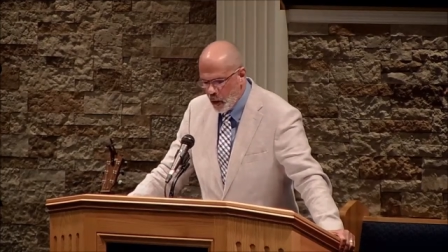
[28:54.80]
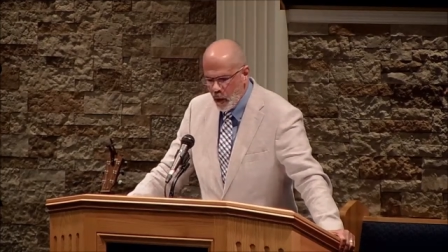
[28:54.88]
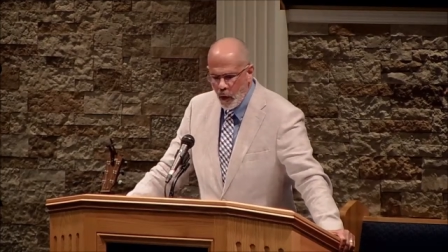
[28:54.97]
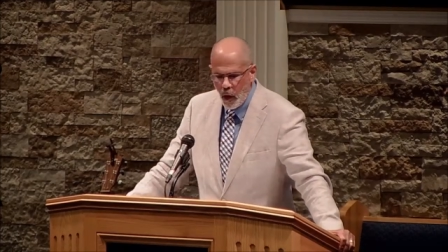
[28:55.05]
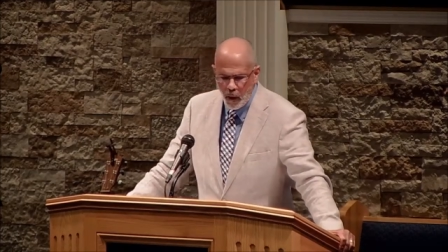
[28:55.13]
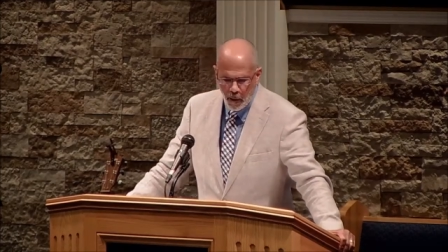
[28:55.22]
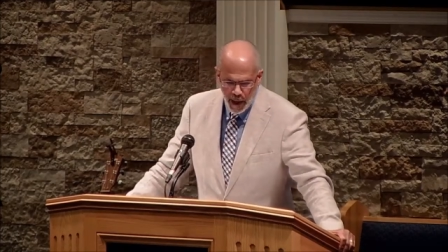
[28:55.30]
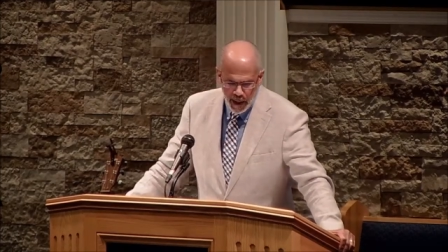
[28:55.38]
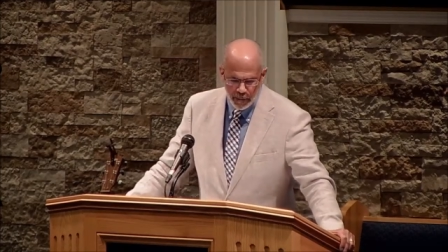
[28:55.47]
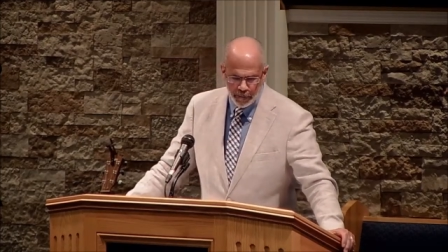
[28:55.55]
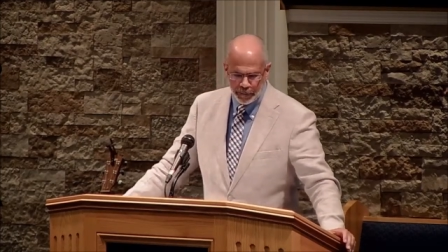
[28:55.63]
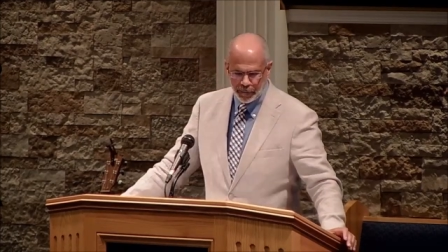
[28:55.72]
All
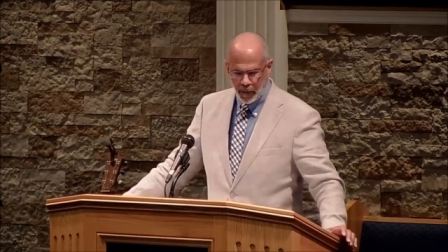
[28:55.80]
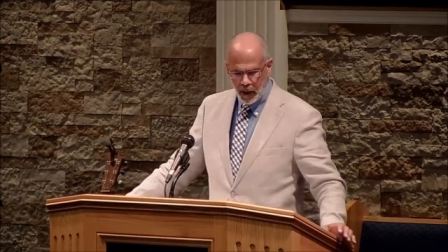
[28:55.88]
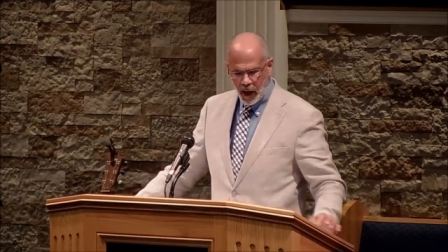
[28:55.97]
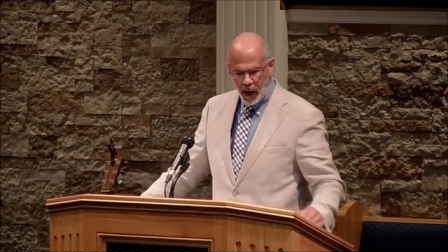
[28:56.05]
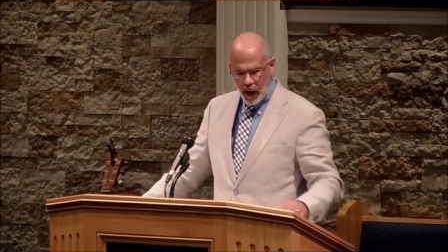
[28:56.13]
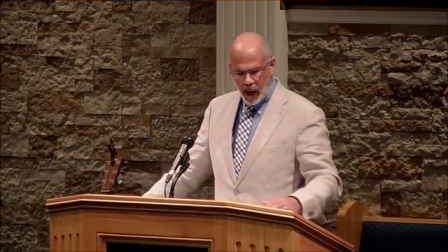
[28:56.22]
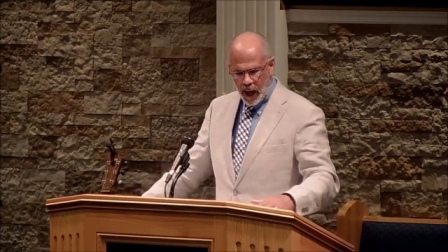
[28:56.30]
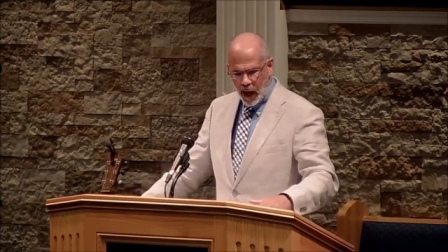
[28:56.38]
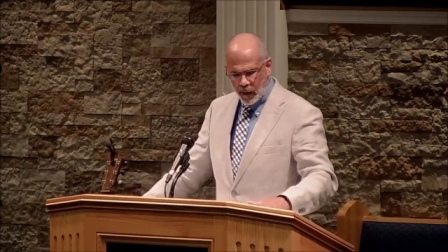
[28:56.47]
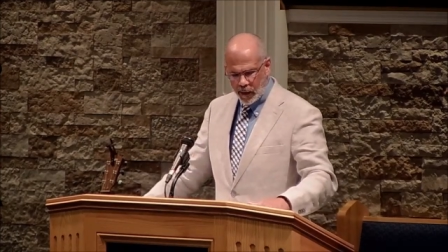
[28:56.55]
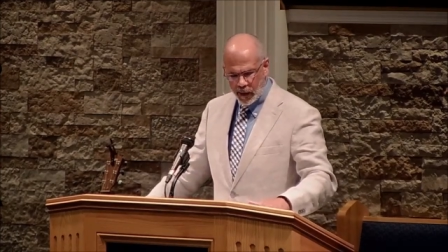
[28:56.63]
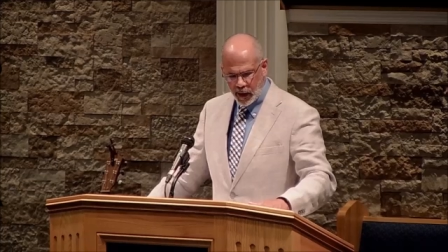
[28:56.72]
right,
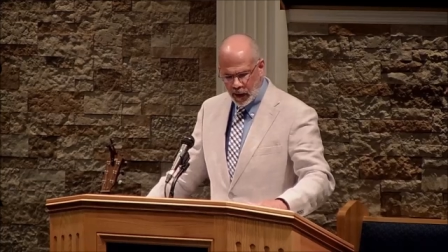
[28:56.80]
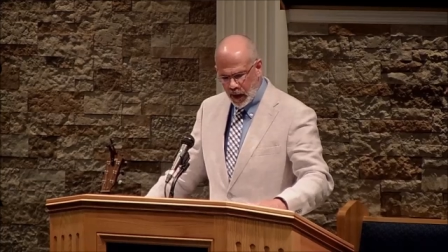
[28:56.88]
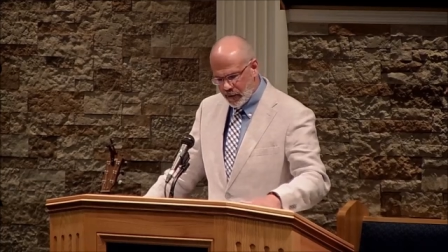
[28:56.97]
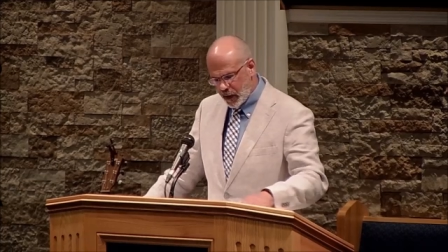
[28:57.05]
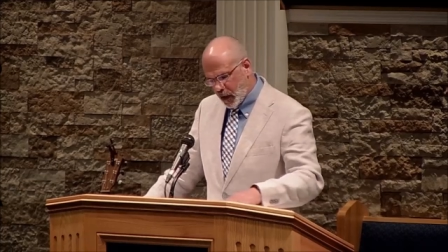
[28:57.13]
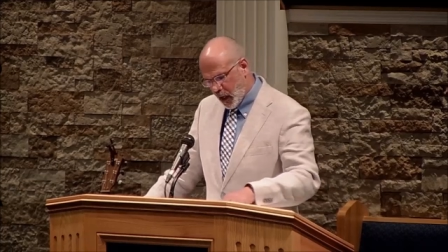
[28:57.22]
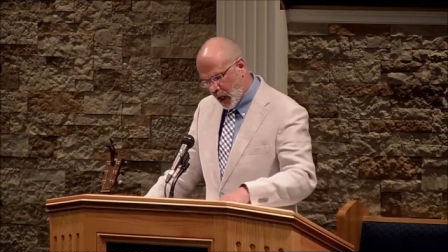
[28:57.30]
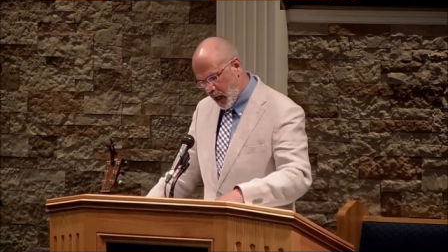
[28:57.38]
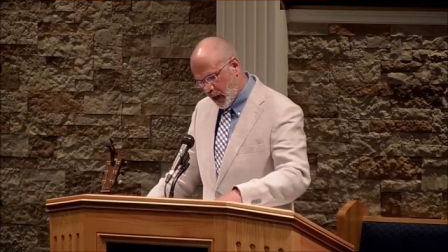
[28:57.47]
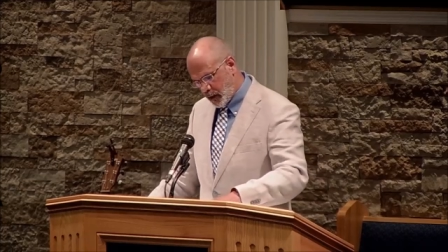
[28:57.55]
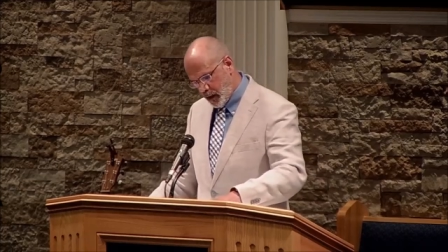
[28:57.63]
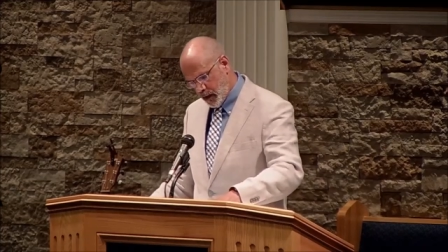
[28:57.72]
how can a loving
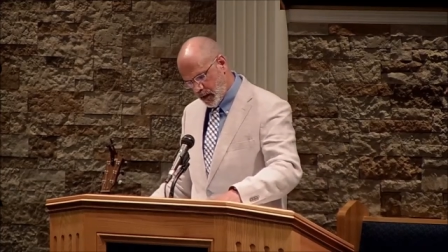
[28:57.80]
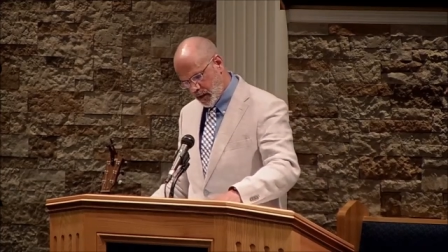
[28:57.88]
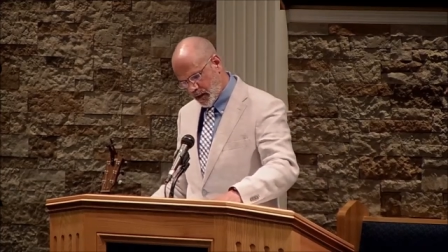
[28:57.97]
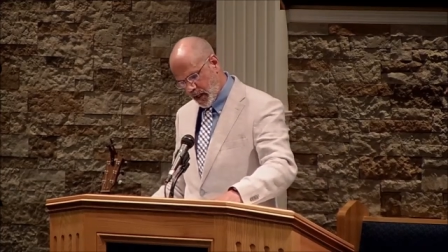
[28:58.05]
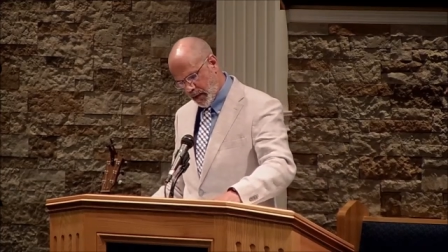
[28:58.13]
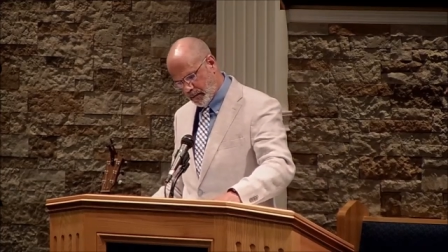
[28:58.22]
God send